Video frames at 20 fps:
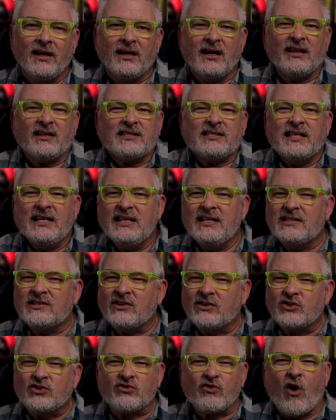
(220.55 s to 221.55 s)
Now, the
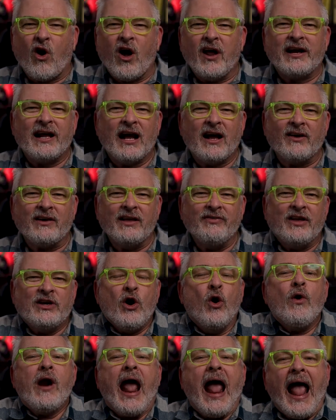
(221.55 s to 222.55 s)
scenes are drawn out, and they
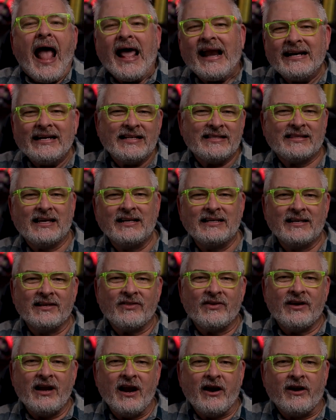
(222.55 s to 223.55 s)
don't add anything to
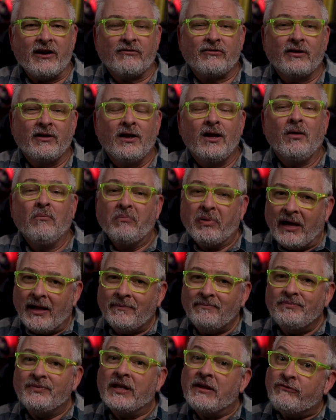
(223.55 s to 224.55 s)
the narrative,
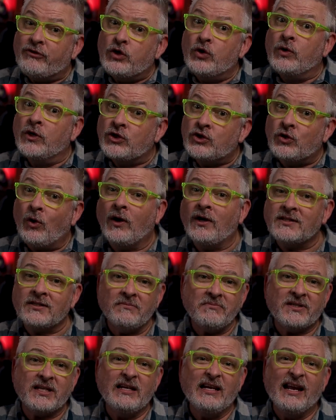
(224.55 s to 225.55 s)
but if you enjoy
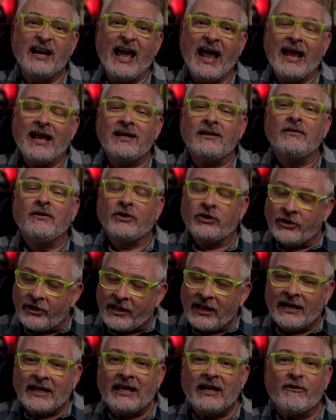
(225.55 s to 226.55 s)
some TNA, you're
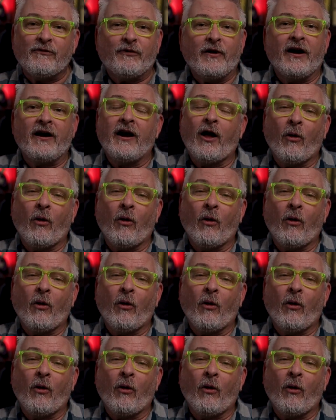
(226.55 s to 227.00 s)
going to get a fair